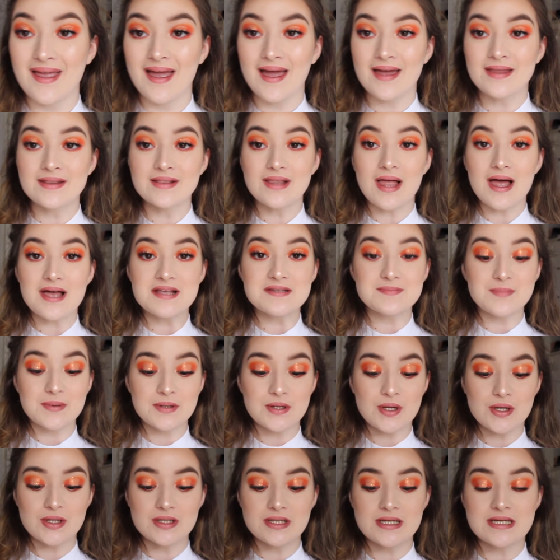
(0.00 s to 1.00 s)
And last but
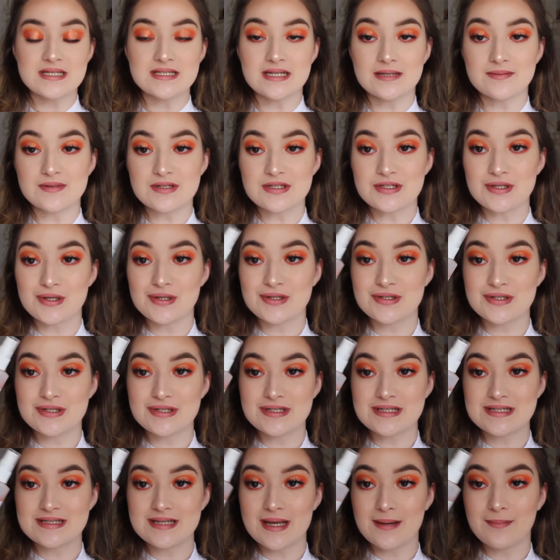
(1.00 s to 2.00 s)
not least, I'm just going to
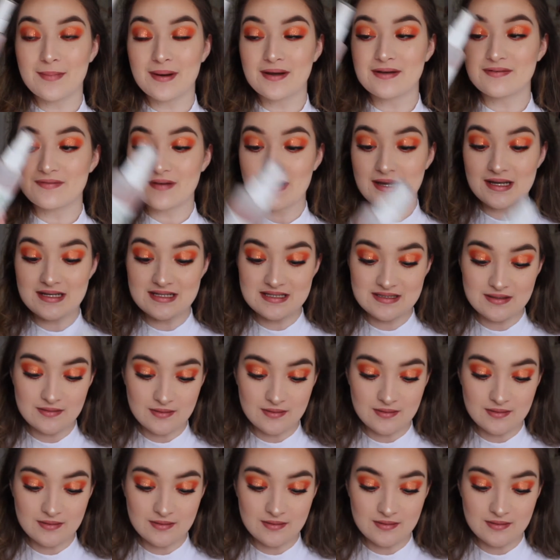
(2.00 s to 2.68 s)
set my face